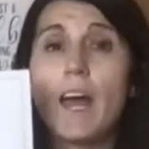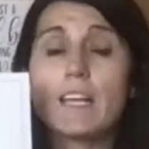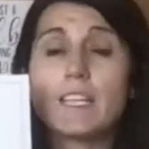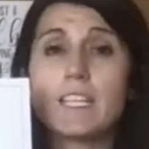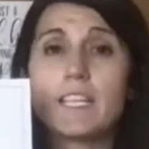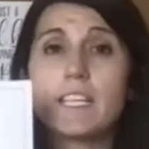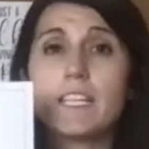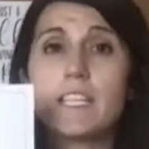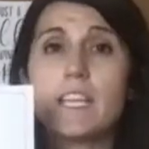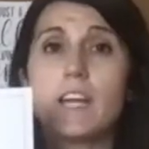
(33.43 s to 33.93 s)

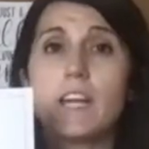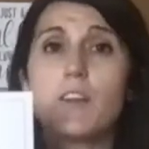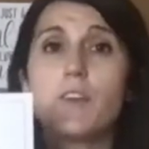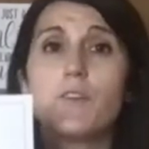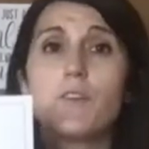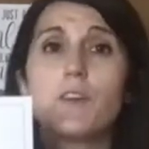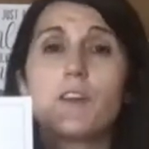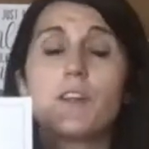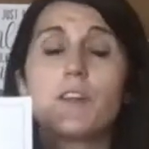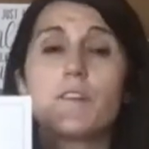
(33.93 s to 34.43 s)
As I said,
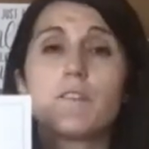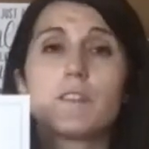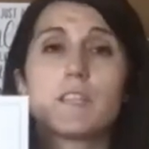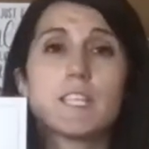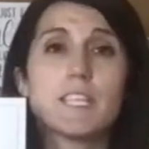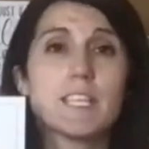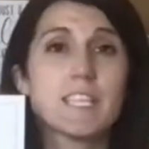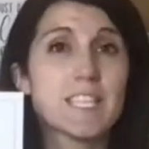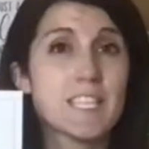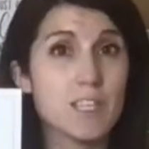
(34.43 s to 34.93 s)
you can use
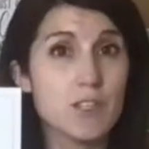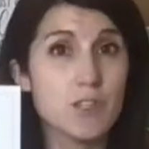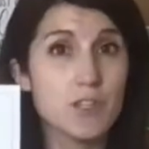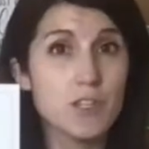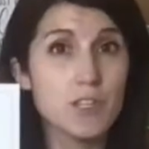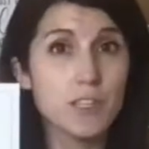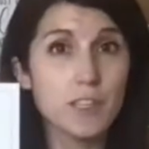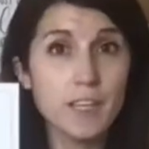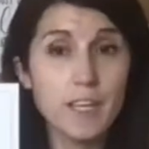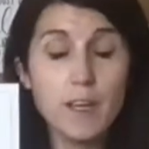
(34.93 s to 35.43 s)
these
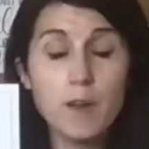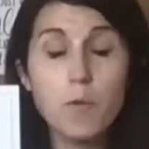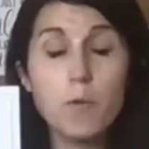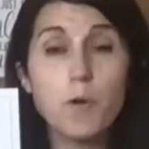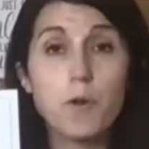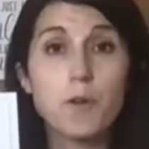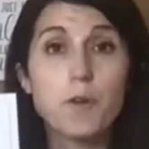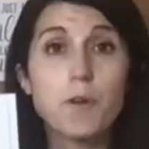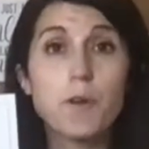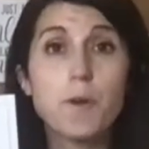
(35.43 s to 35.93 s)
digitally
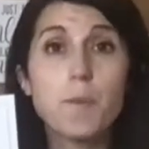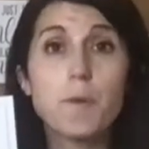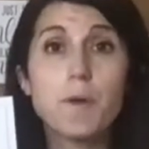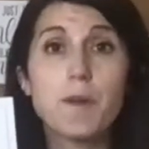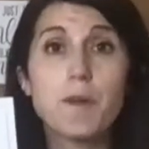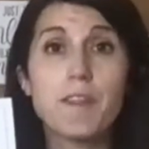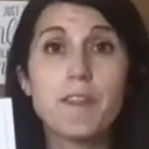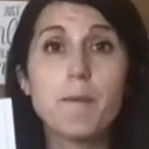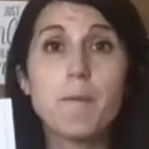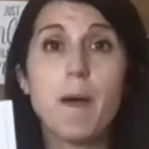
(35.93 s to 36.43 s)
or you can
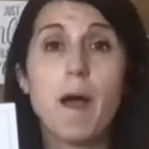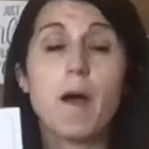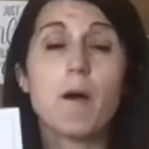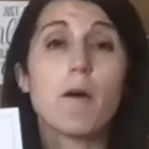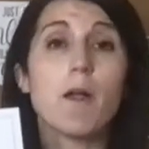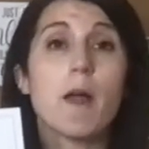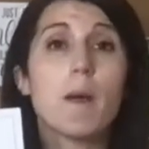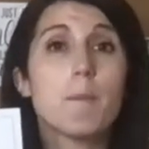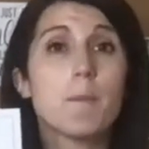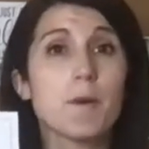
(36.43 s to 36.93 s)
print them
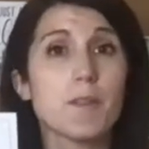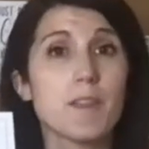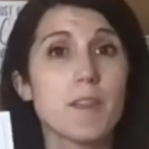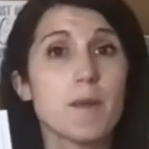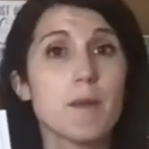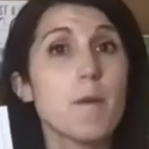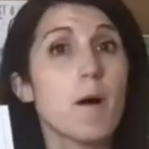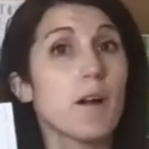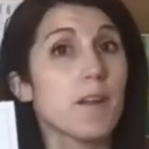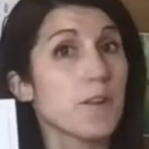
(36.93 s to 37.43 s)
out and put
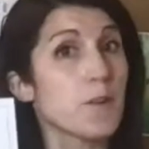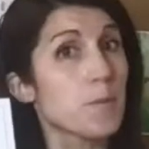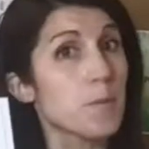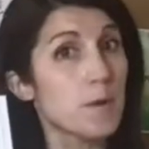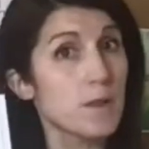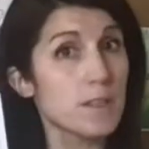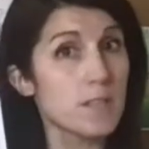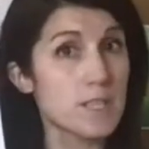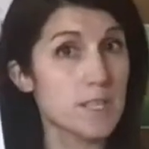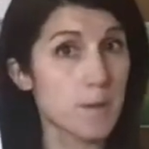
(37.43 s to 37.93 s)
them on your
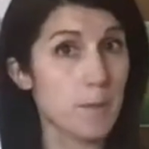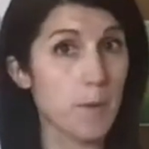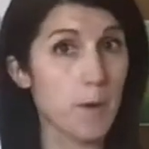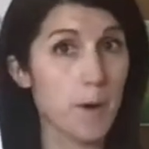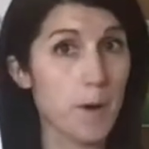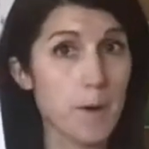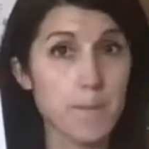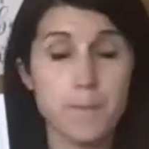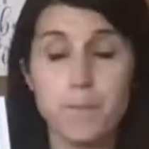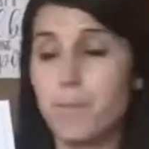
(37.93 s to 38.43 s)
bulletin
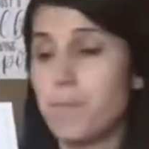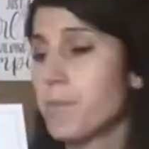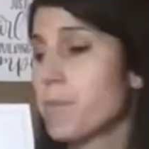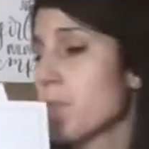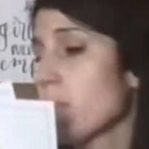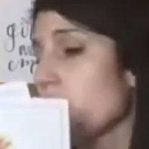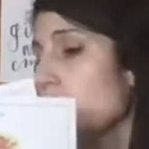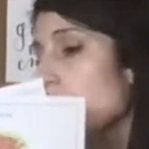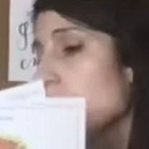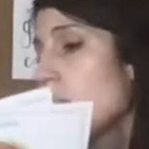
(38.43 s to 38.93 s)
board.
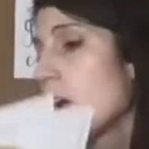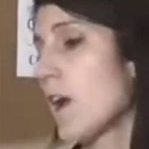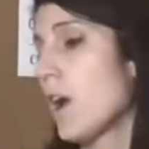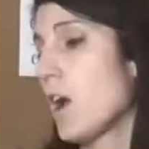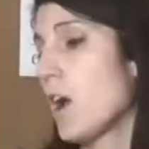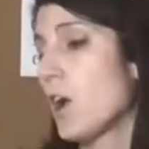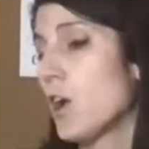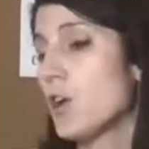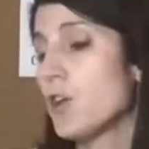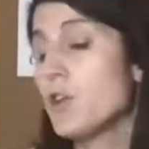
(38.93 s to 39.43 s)

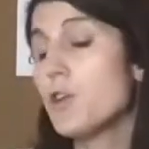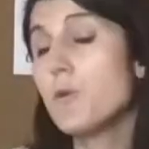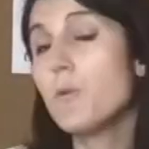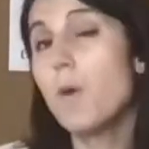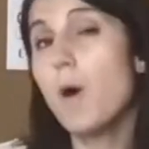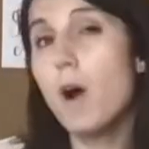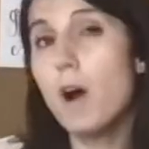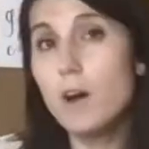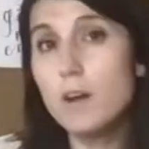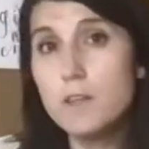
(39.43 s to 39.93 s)

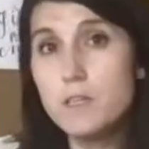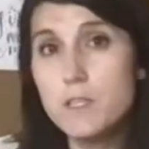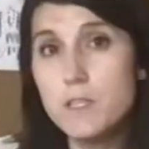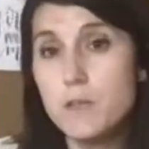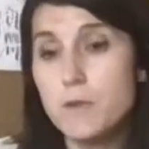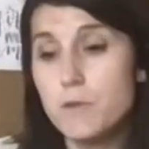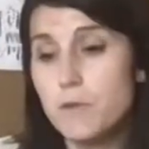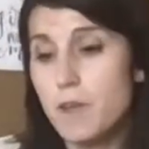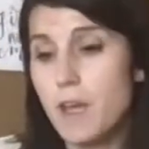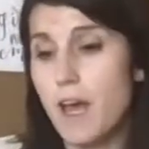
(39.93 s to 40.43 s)
You
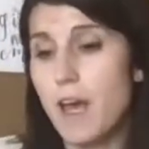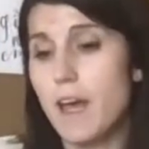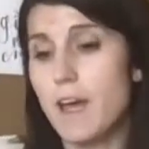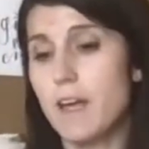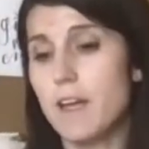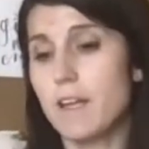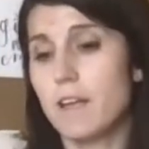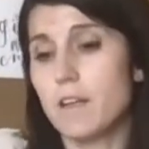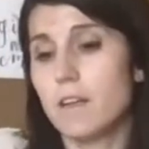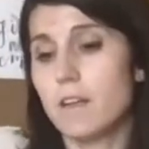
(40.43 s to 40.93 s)
also
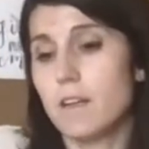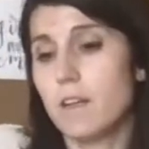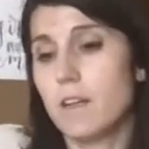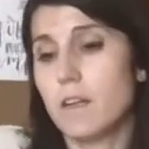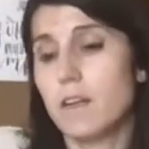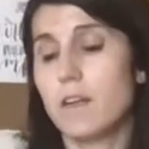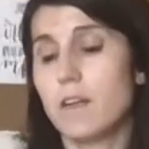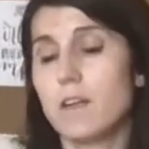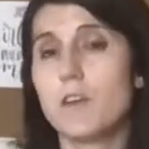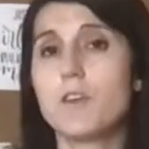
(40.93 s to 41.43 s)
get
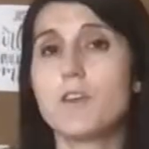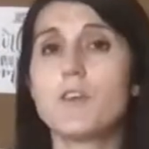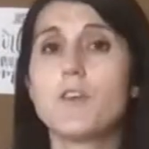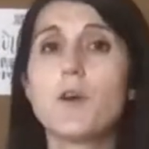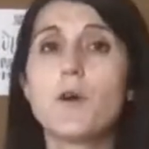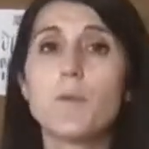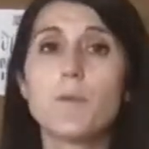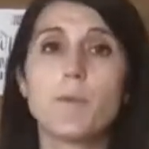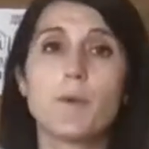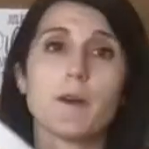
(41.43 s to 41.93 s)

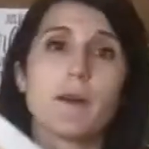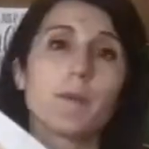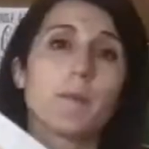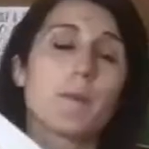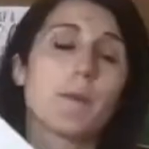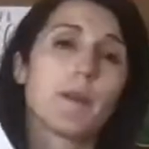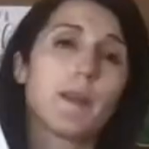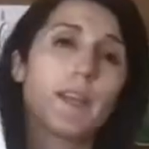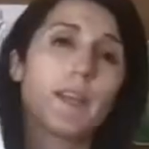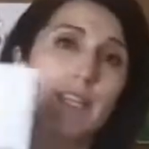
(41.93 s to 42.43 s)

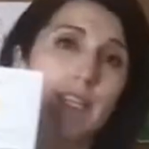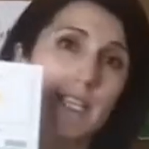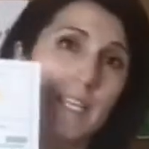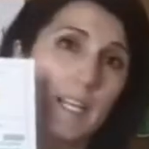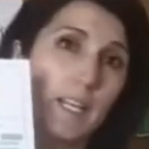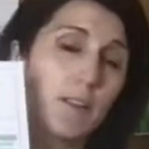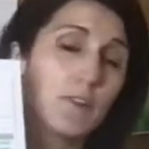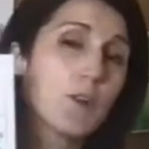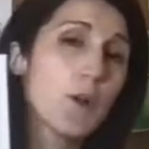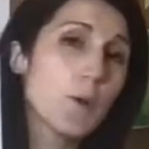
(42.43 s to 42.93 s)
notebook
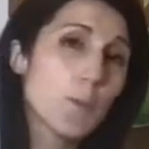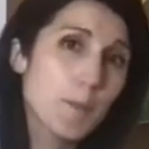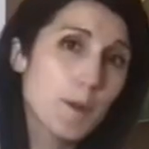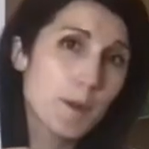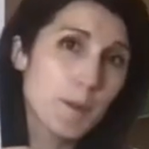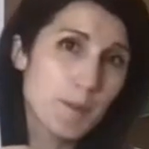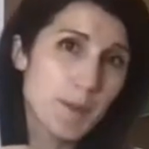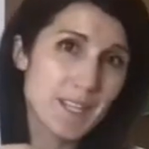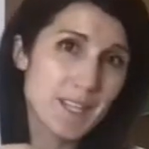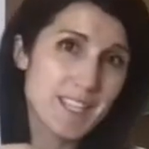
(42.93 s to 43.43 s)

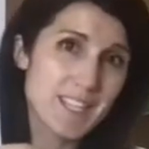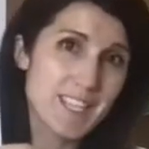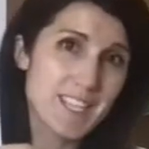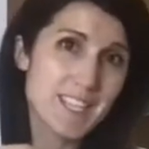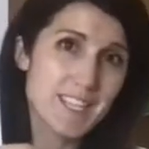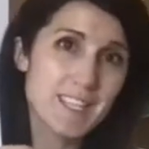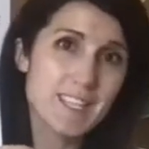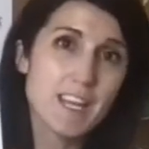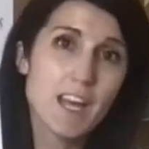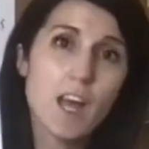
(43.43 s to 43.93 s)

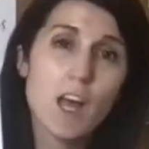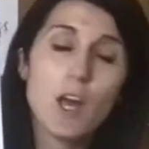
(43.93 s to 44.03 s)
pieces.